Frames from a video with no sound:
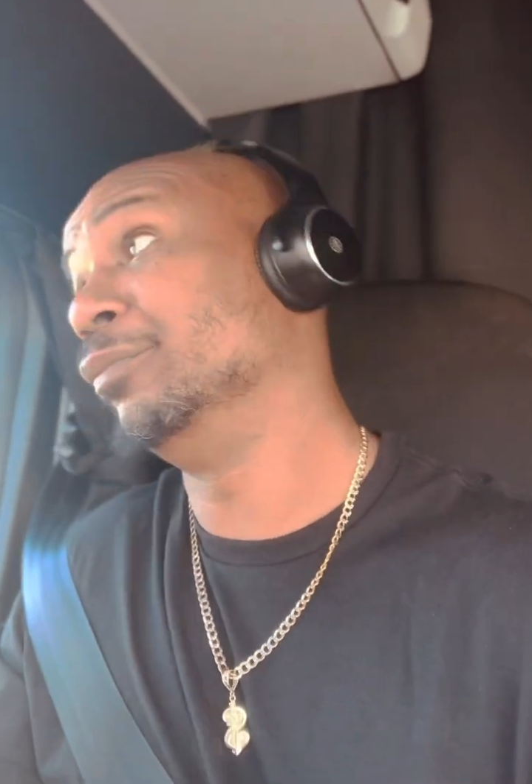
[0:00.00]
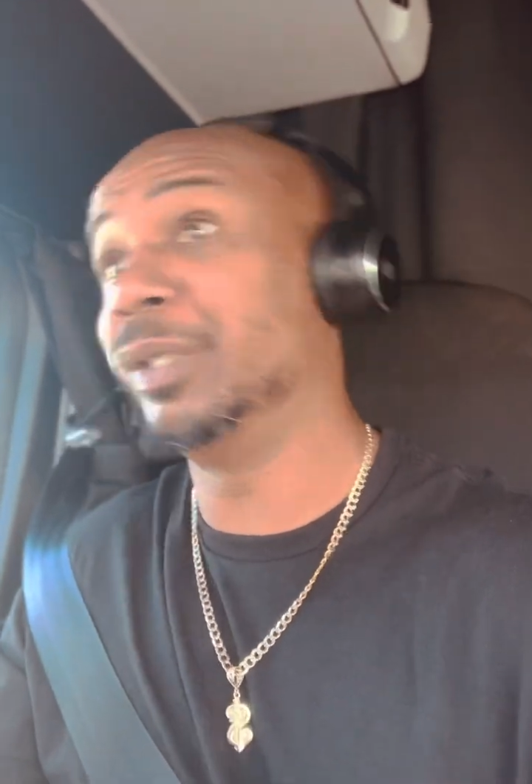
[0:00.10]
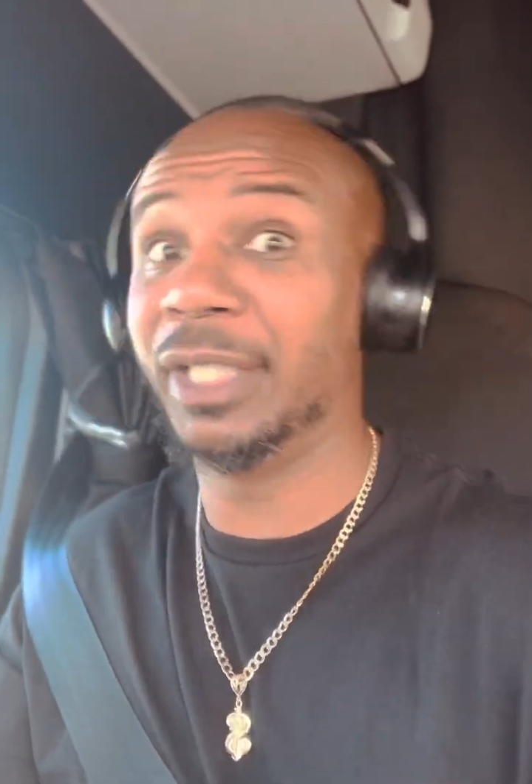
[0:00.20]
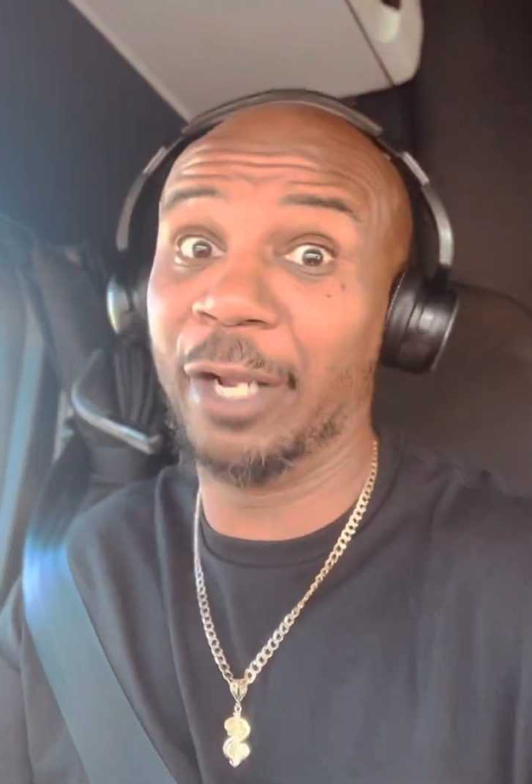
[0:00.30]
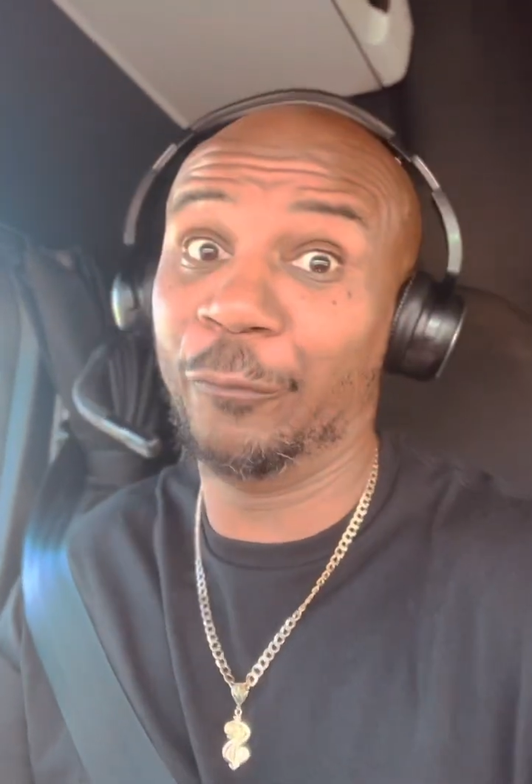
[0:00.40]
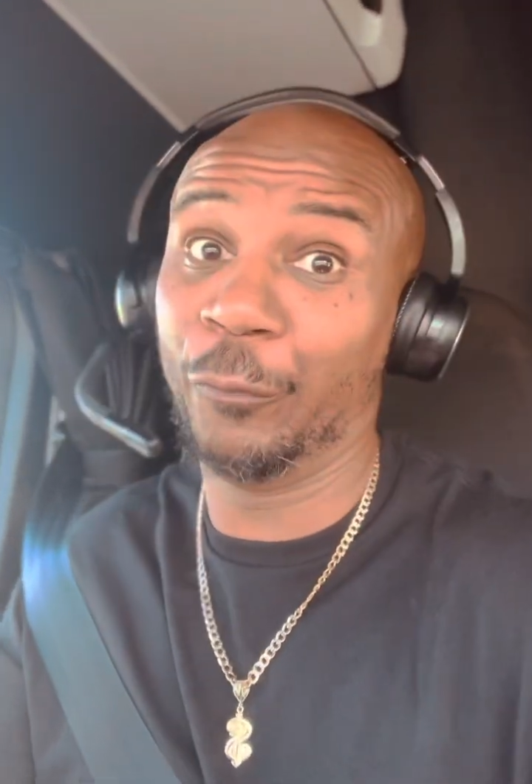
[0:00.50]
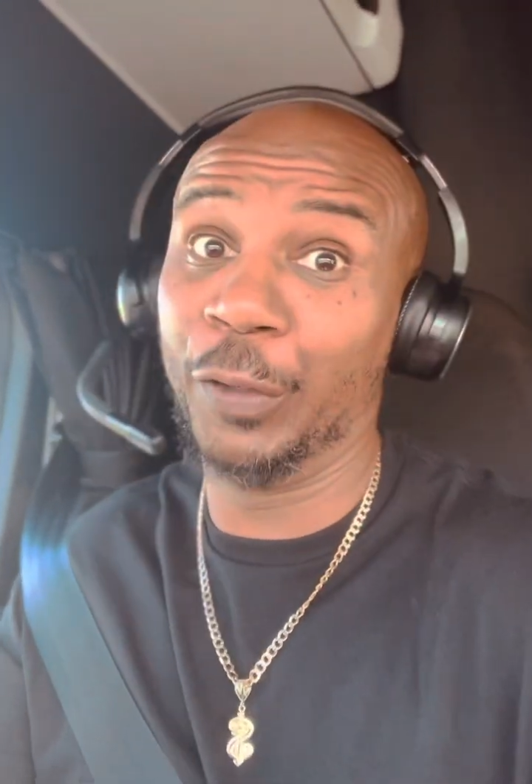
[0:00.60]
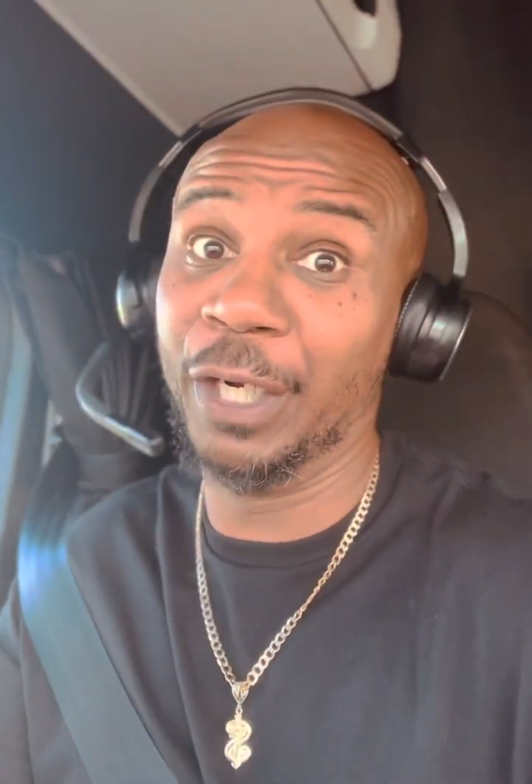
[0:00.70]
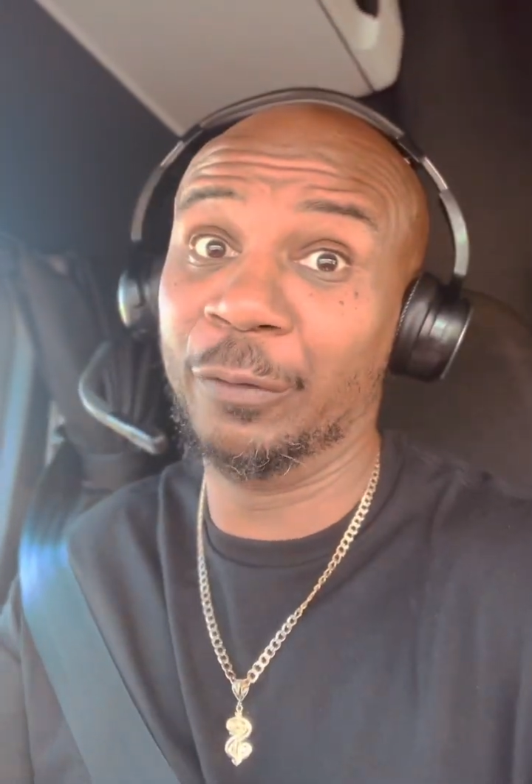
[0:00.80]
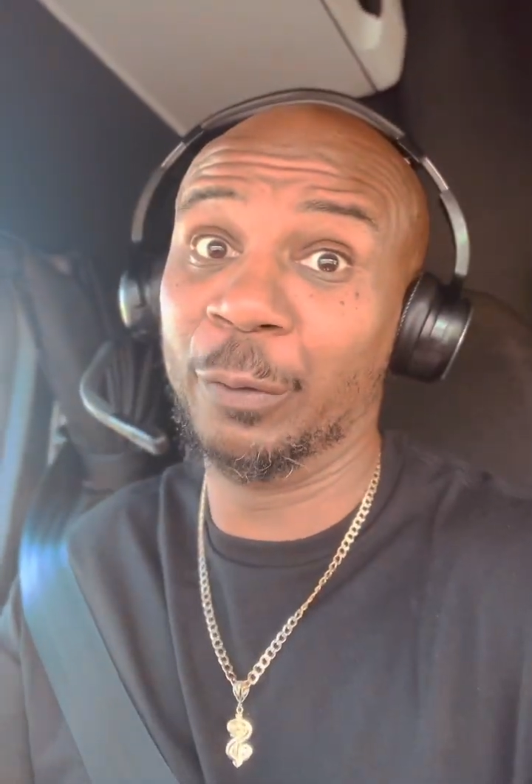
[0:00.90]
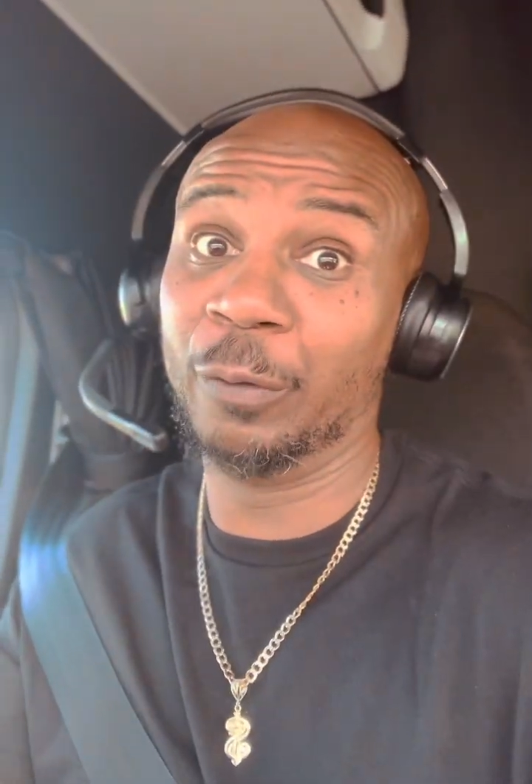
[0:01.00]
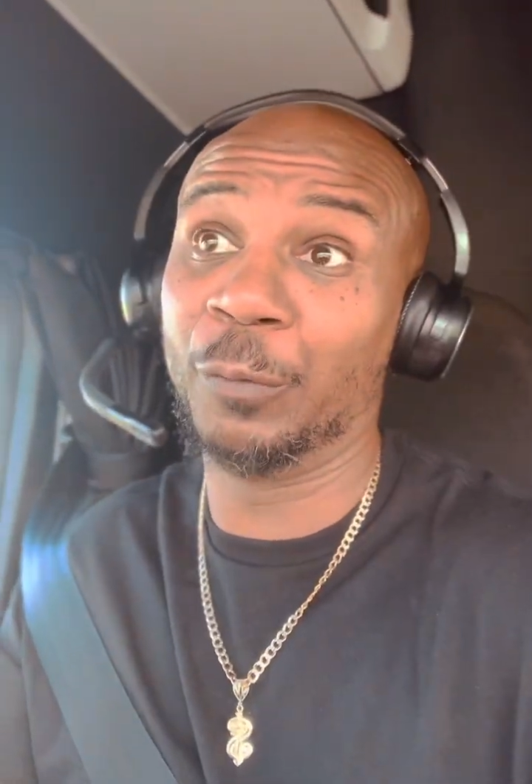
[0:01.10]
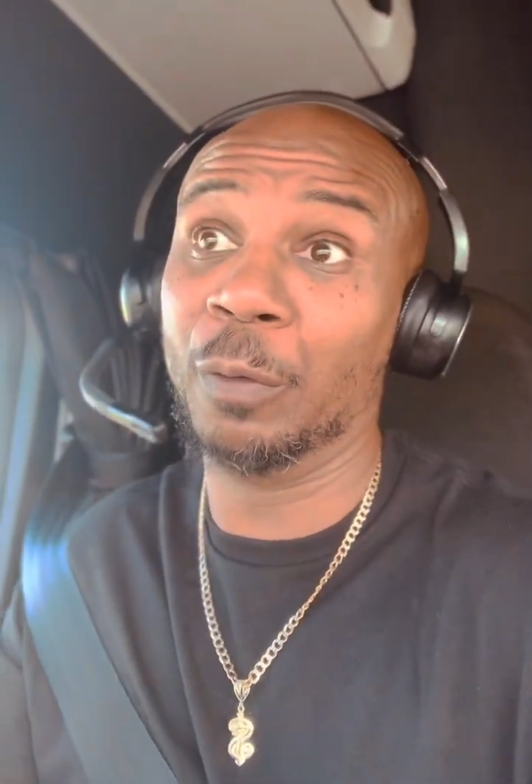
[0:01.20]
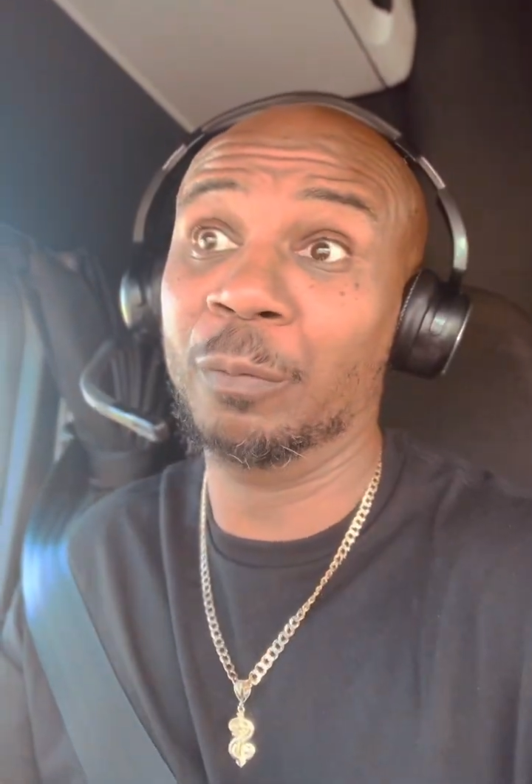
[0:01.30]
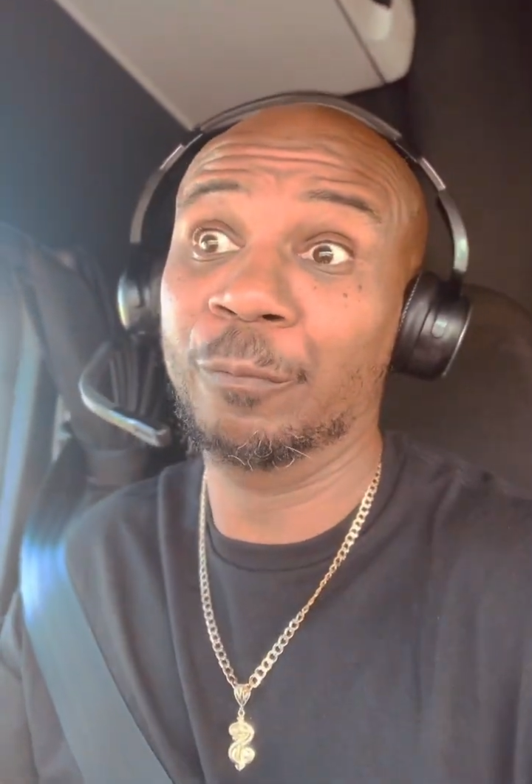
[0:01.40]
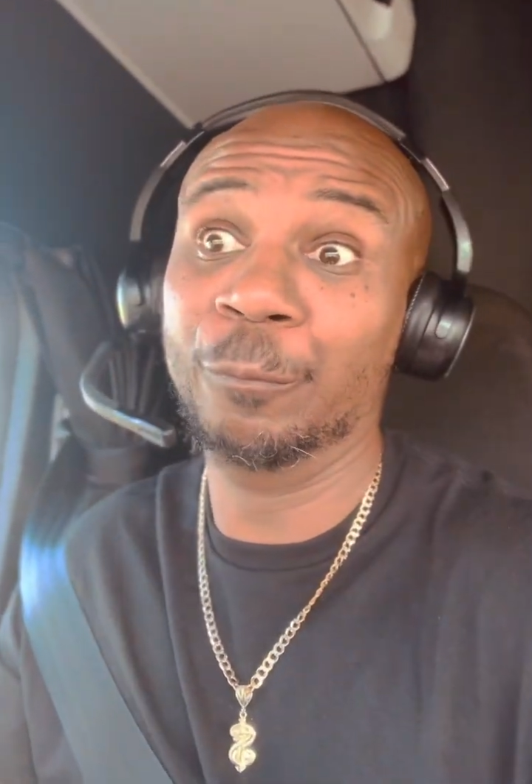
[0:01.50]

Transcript: but they free from